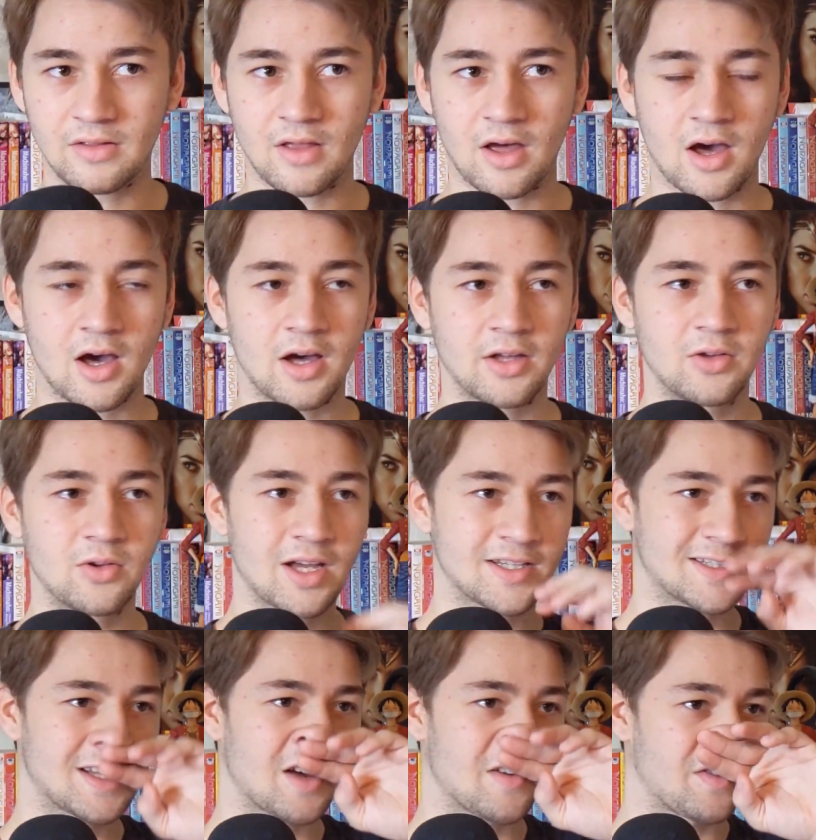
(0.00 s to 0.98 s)
You
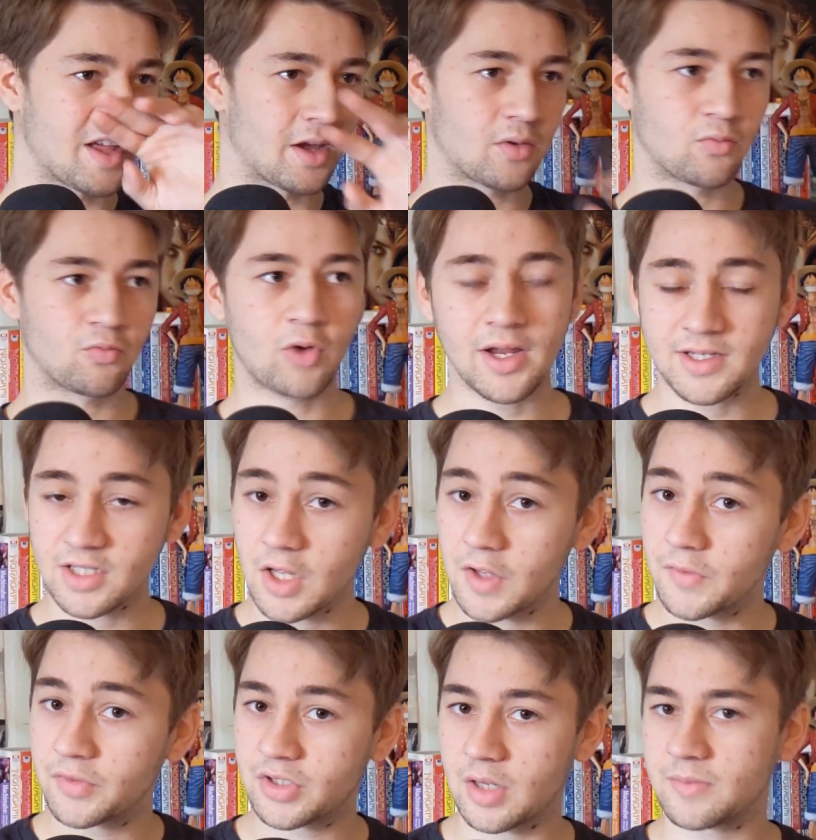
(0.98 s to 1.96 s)
got stuff like Right Stuff